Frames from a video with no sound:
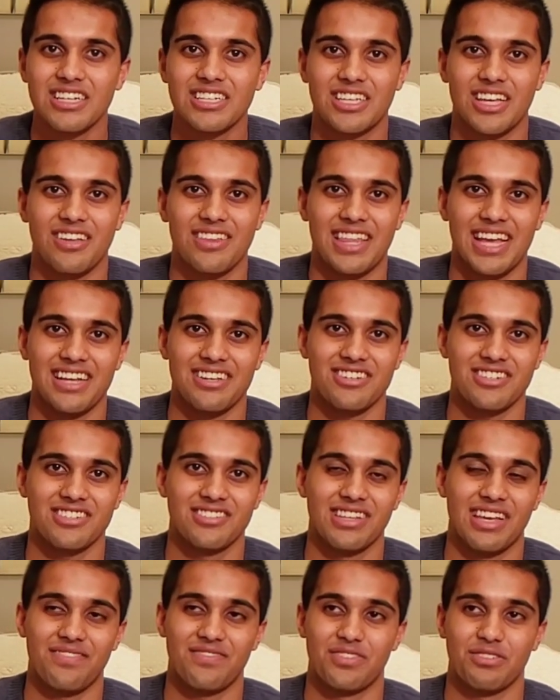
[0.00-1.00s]
so that
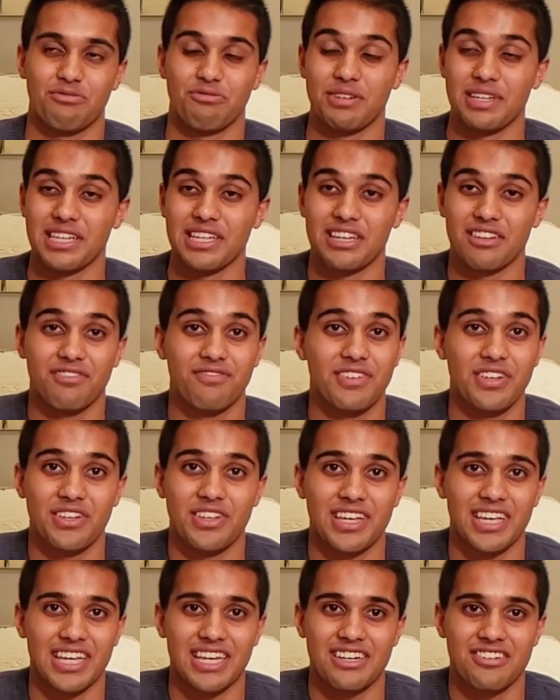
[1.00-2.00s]
just left a really good
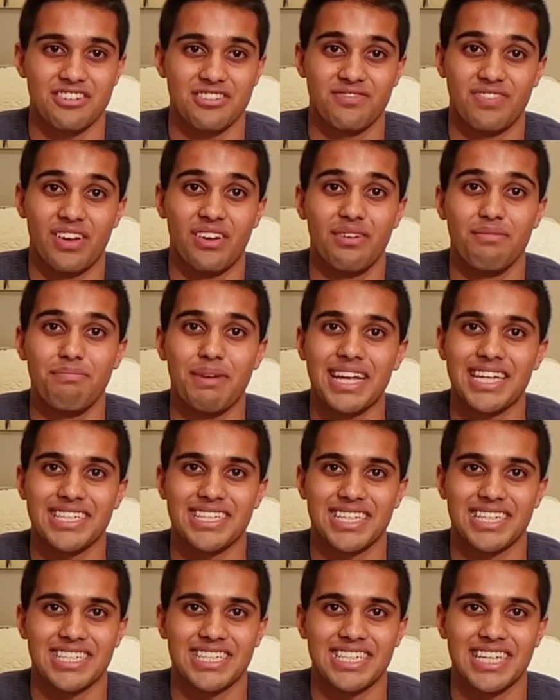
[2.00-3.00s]
feeling, and it just felt
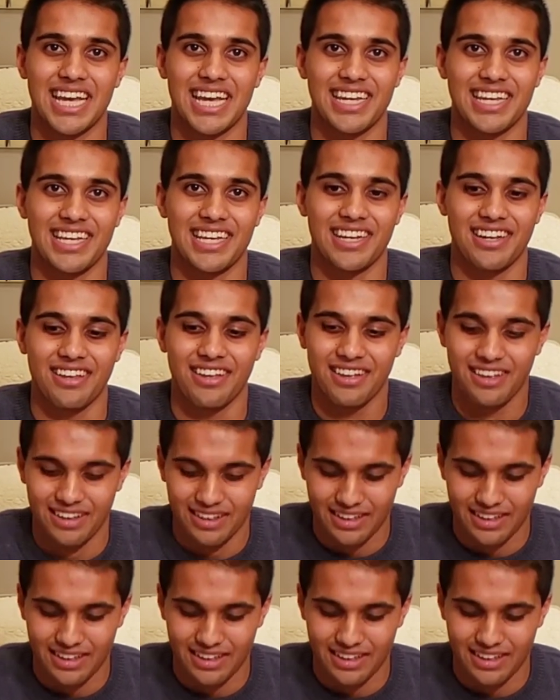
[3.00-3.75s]
amazing to get in.